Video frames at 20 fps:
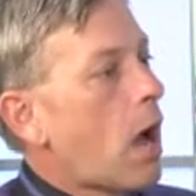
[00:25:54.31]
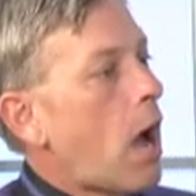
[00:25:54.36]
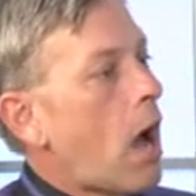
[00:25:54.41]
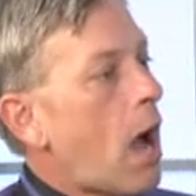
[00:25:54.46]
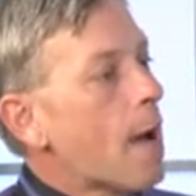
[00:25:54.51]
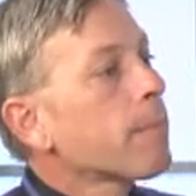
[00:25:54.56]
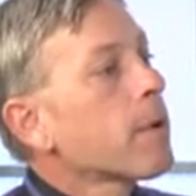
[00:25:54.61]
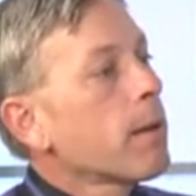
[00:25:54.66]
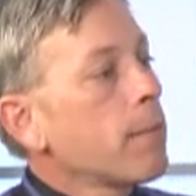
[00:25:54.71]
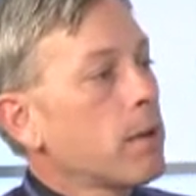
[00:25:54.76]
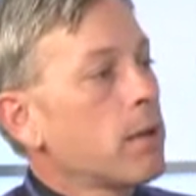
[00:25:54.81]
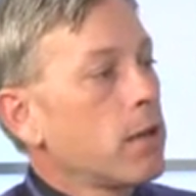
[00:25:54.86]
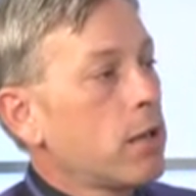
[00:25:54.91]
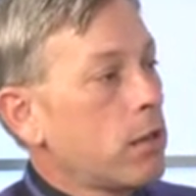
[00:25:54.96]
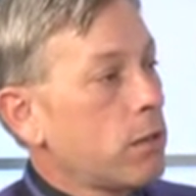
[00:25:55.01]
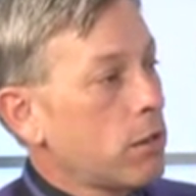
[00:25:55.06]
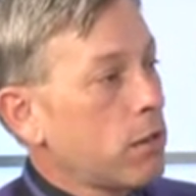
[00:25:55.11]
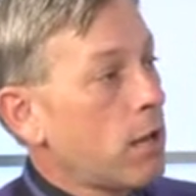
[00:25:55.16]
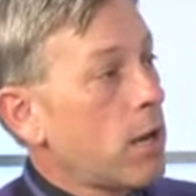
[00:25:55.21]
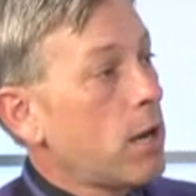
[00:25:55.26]
I'm coming
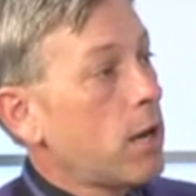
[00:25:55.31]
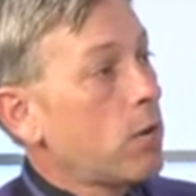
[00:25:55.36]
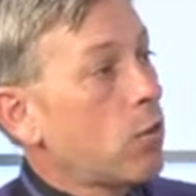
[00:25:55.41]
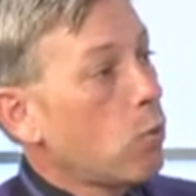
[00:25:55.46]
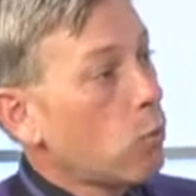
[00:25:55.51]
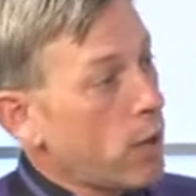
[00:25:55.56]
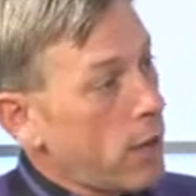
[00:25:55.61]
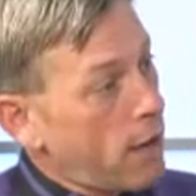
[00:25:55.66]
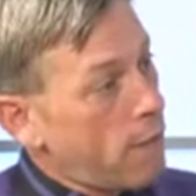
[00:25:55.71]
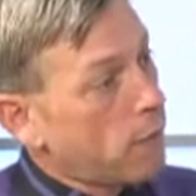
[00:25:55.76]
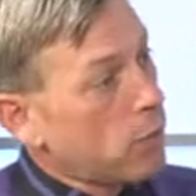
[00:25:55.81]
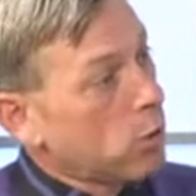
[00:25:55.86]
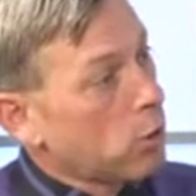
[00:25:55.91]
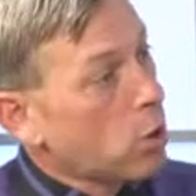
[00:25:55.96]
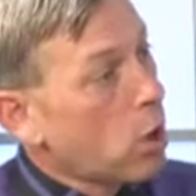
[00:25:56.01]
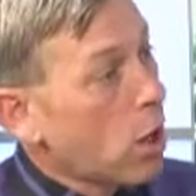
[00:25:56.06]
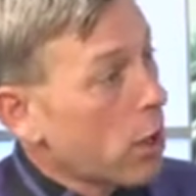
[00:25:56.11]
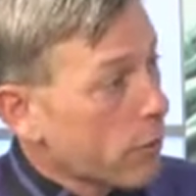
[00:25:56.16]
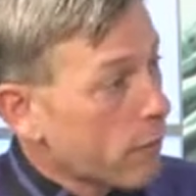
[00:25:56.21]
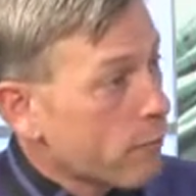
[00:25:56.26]
in saying we have a
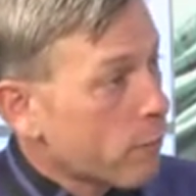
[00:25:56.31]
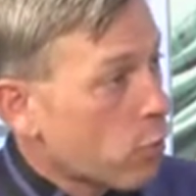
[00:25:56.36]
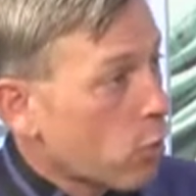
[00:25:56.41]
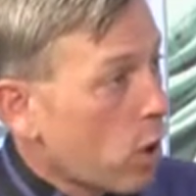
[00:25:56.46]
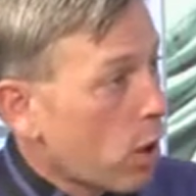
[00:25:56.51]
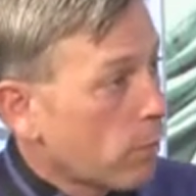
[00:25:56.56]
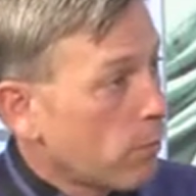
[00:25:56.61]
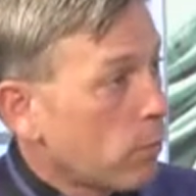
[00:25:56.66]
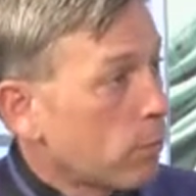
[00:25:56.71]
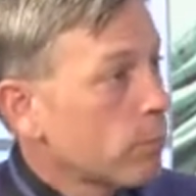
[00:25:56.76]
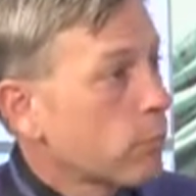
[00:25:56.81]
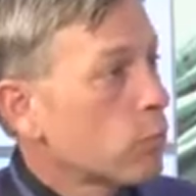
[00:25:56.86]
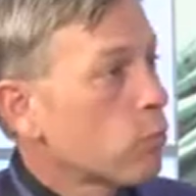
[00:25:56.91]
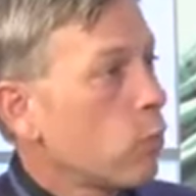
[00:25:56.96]
lot of problems.